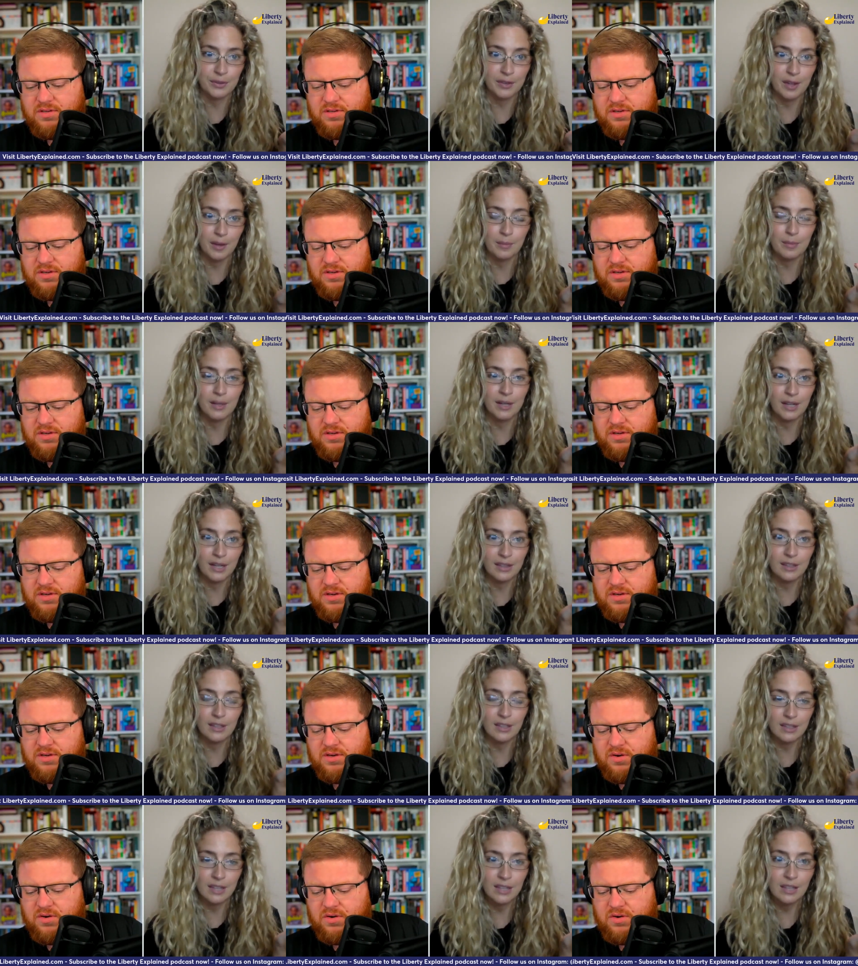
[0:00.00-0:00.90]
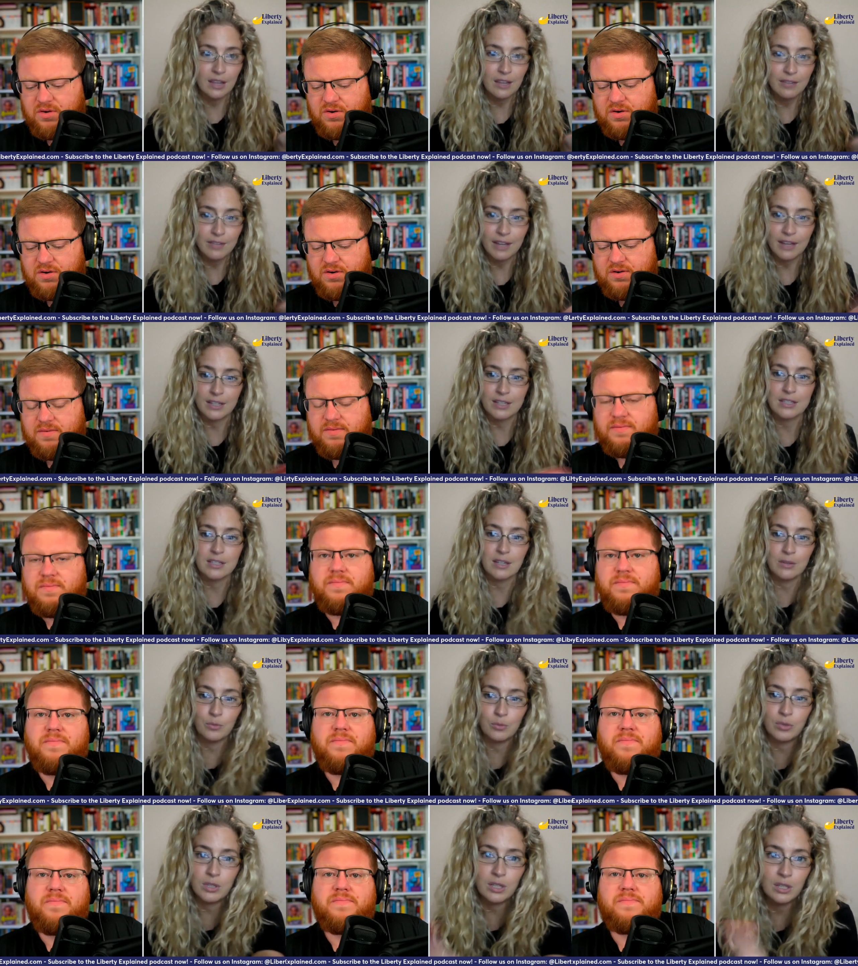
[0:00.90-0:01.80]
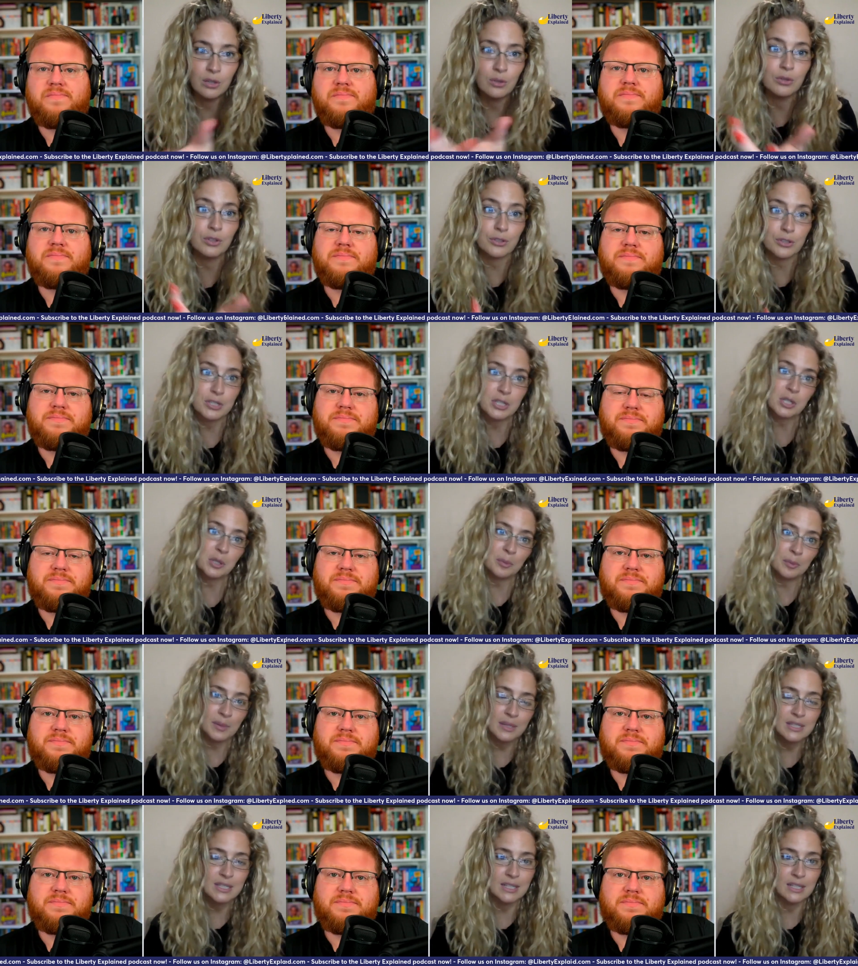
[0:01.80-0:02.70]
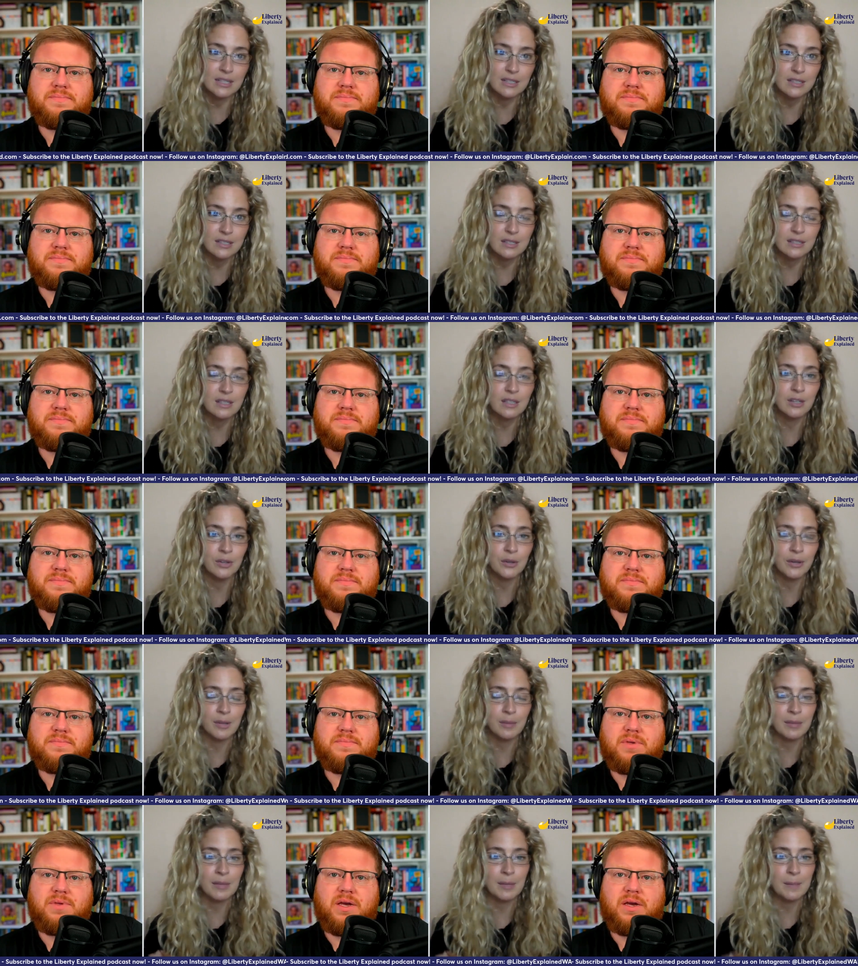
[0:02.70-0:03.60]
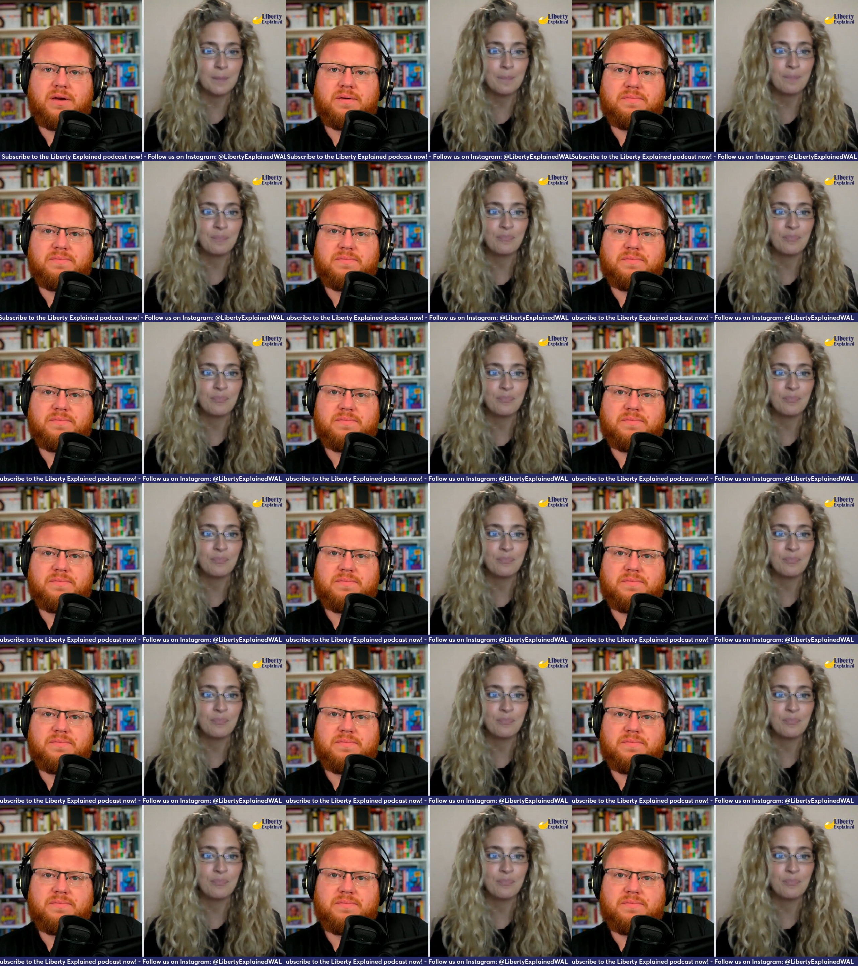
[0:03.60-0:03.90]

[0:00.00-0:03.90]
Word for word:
Speaker 1: for them, and I think they love that because you know they're still a business. You know what yeah. I mean?